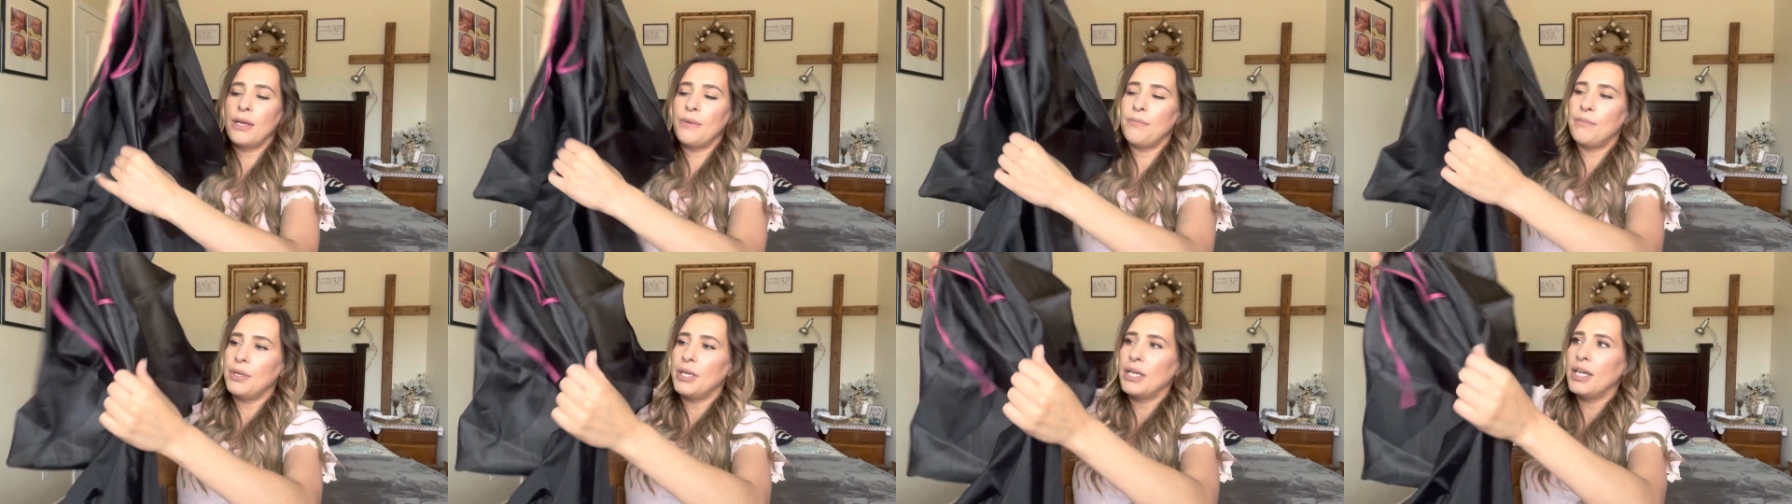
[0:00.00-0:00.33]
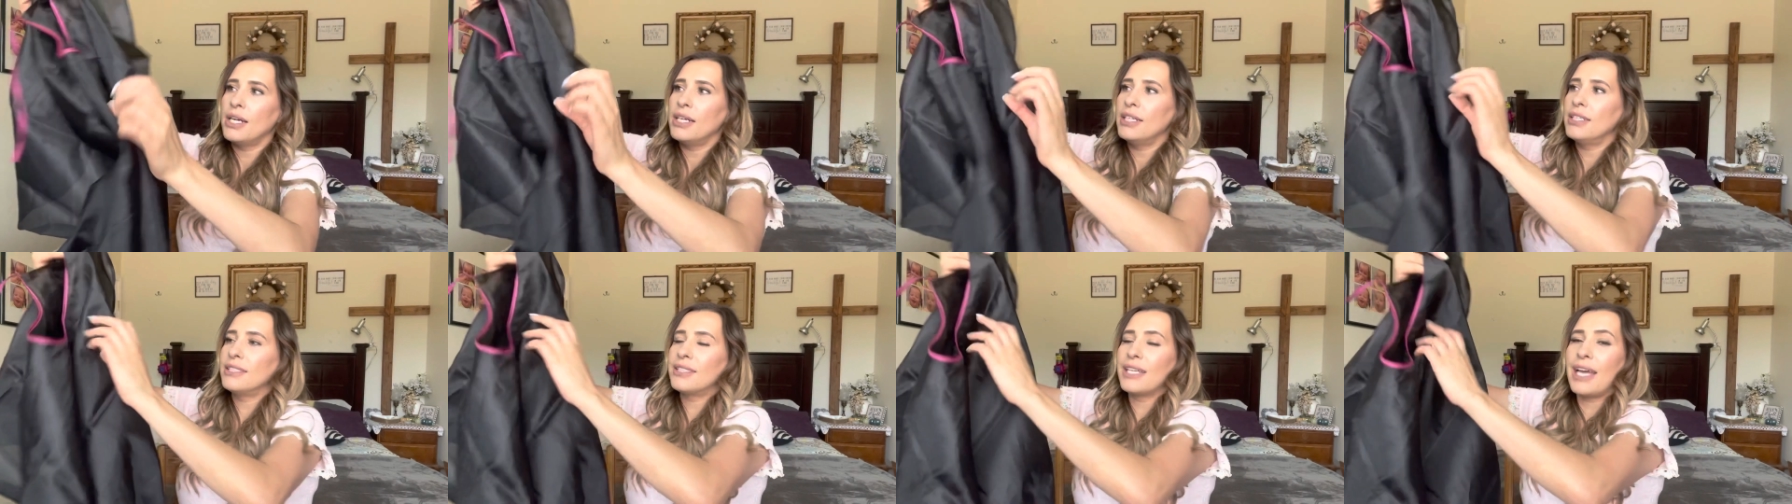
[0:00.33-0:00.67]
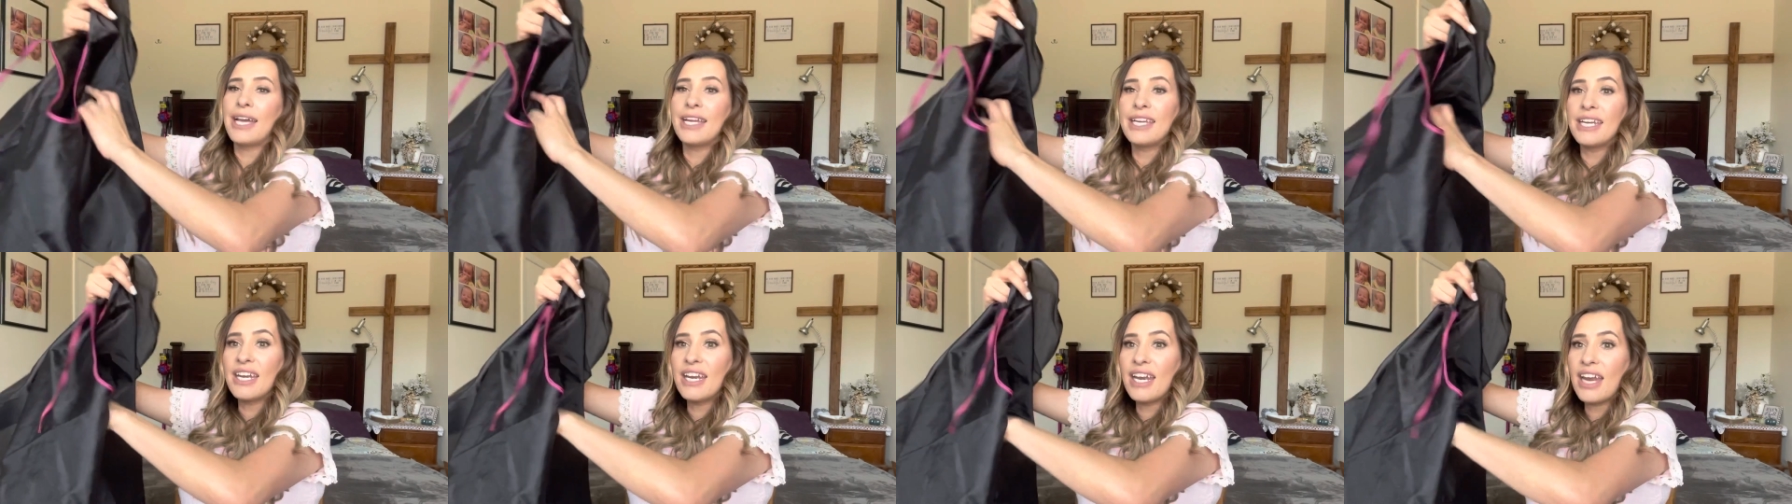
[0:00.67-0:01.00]
because
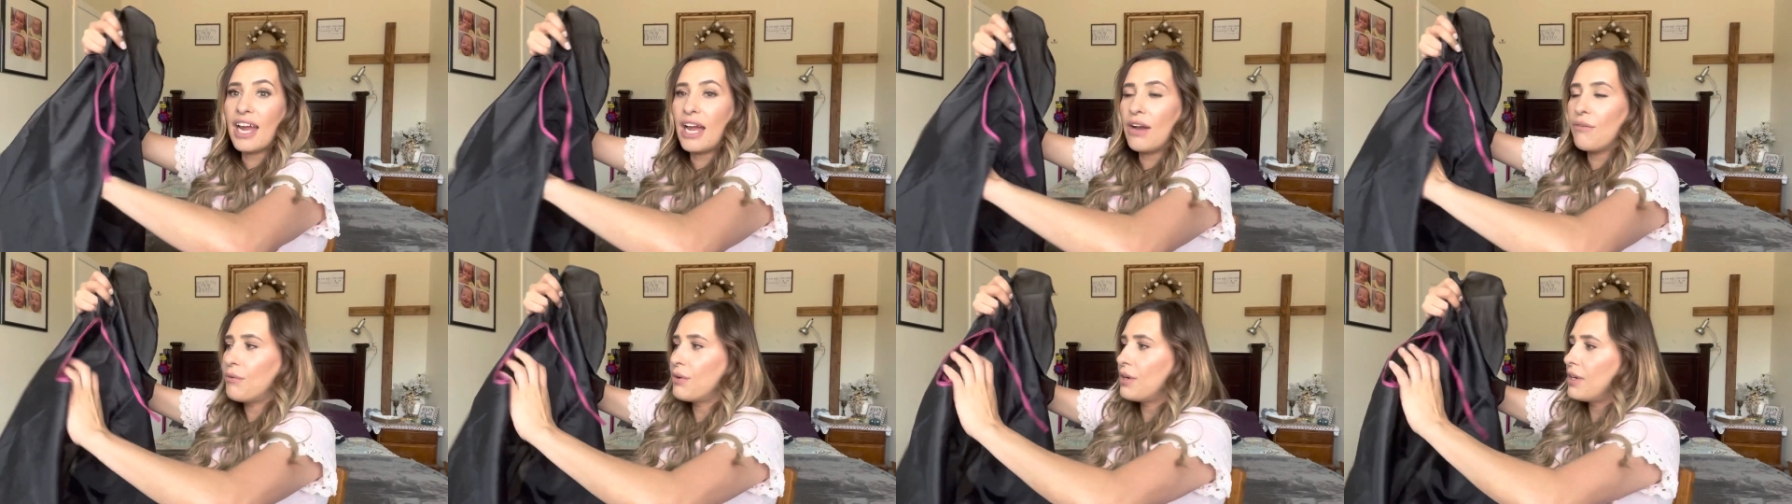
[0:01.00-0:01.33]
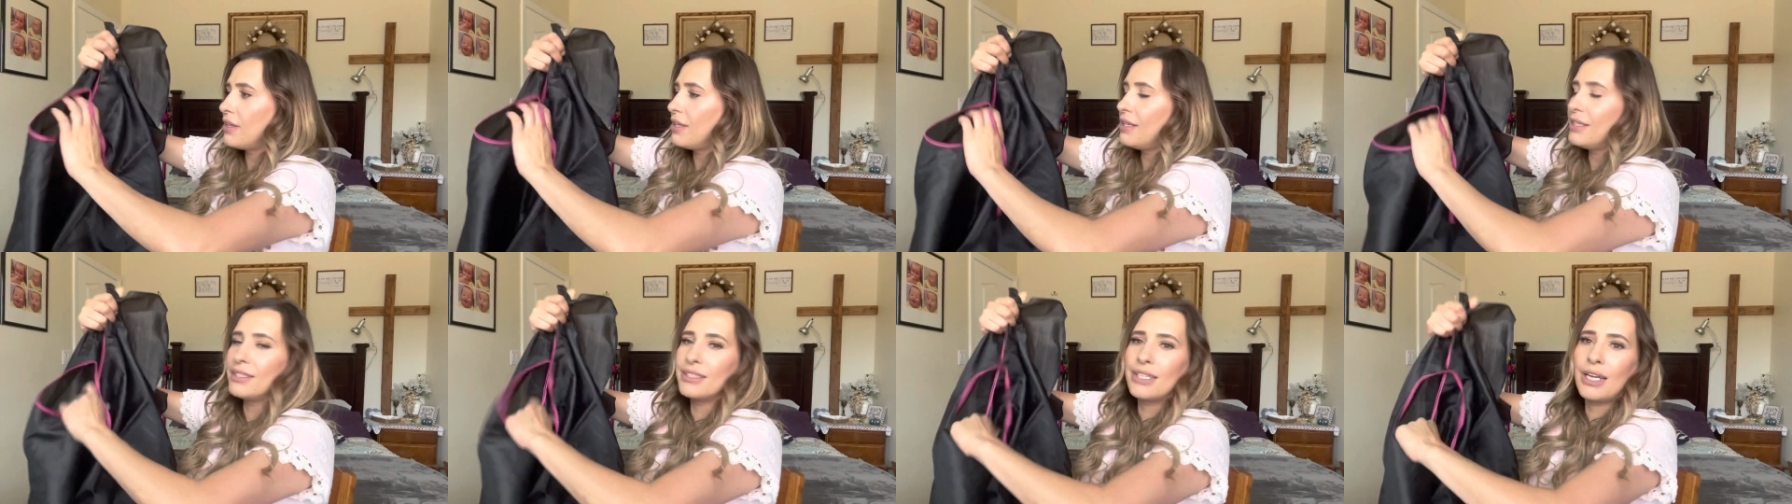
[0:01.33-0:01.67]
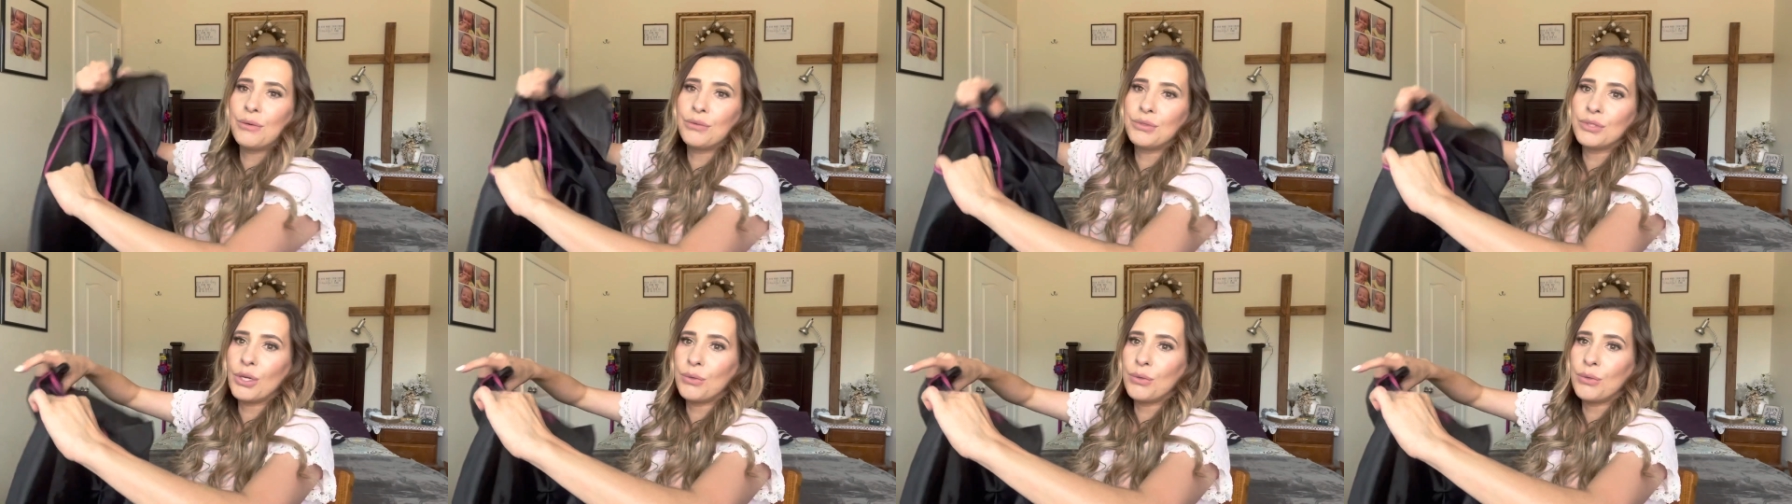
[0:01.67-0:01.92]
I didn't have one of these and I was